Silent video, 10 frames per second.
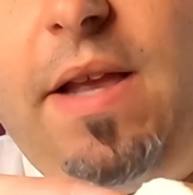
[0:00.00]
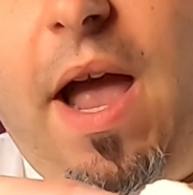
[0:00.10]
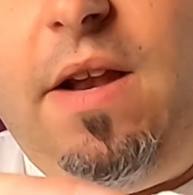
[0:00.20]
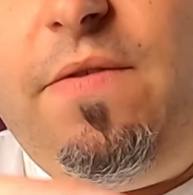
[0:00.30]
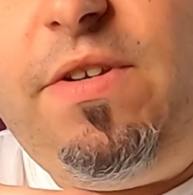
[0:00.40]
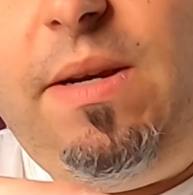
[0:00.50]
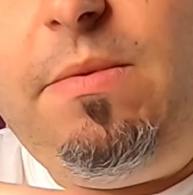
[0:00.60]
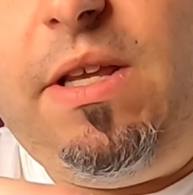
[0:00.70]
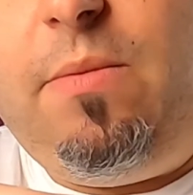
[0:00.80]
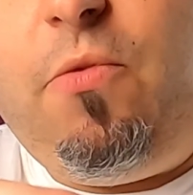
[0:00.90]
kind of
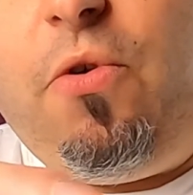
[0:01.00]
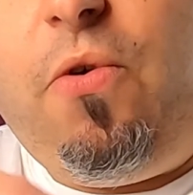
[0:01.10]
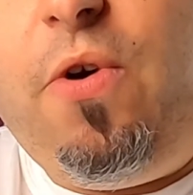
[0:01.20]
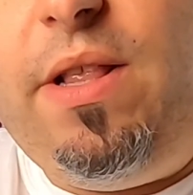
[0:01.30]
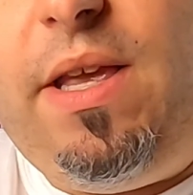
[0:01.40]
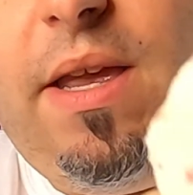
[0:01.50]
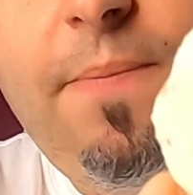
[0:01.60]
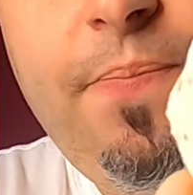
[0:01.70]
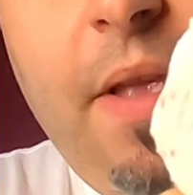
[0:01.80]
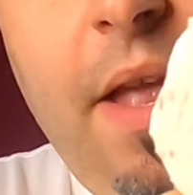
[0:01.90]
seems a little more oily,
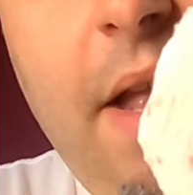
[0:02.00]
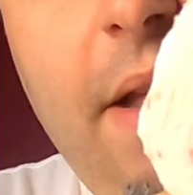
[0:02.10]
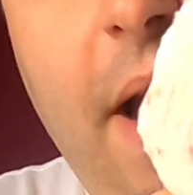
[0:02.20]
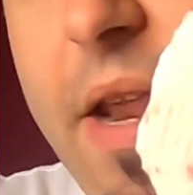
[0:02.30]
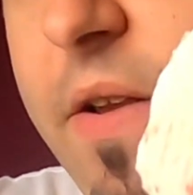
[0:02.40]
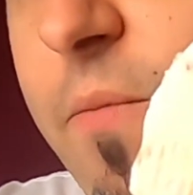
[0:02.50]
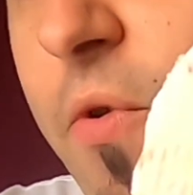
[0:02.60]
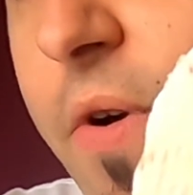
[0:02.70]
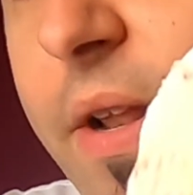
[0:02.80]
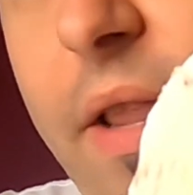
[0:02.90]
kind of more in